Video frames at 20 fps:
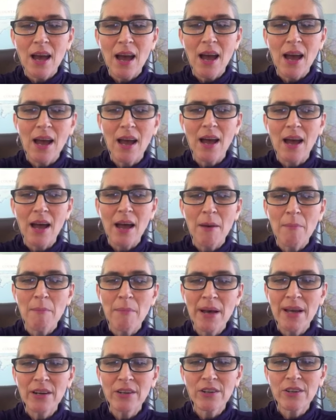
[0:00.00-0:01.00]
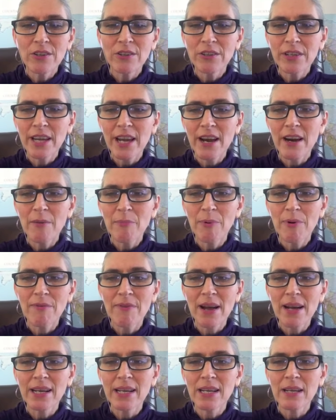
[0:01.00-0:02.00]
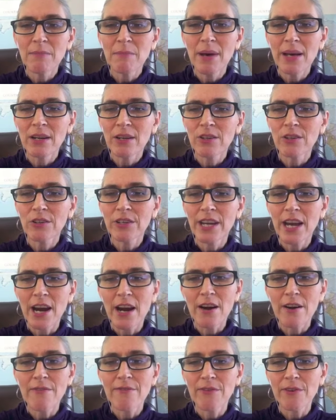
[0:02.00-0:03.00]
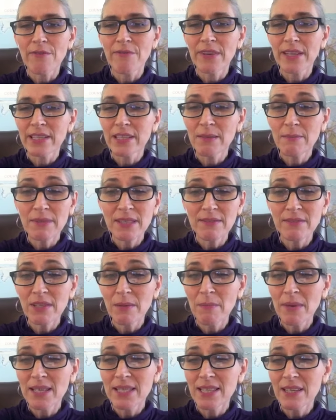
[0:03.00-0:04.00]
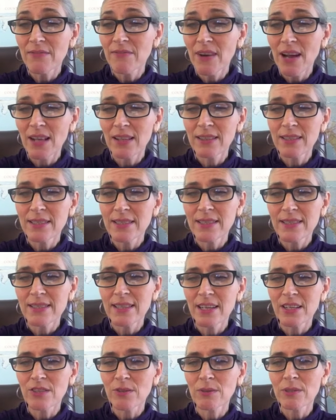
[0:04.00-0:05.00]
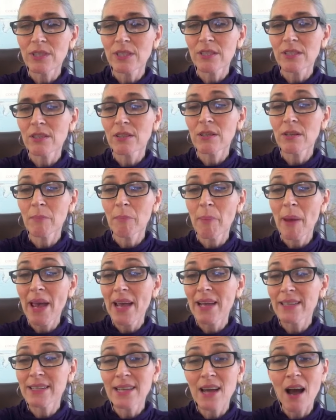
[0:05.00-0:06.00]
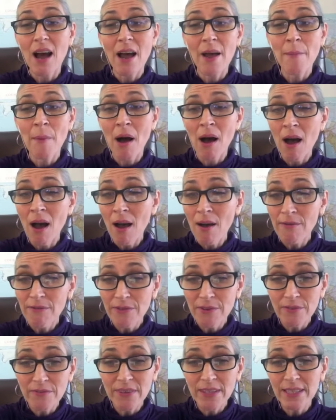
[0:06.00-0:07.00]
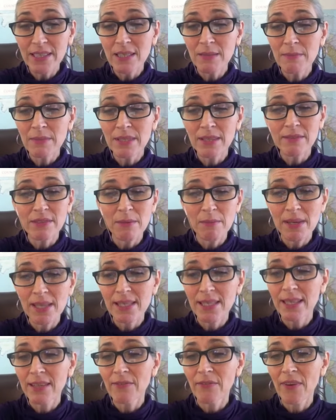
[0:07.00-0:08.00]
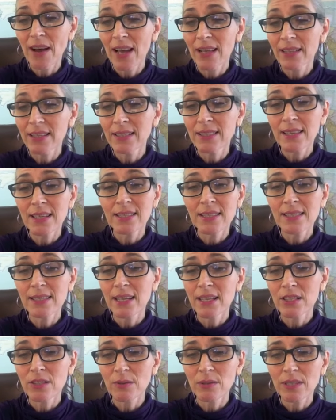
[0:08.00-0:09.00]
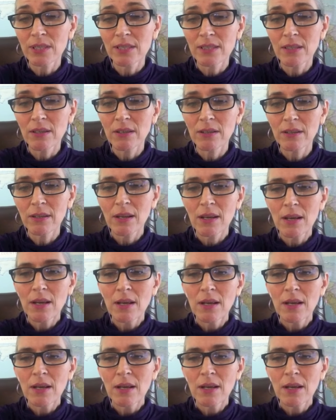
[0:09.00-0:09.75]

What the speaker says: medical care, providing medical care for victims of domestic violence and sexual assault, paid time off for victims of domestic violence and sexual assault.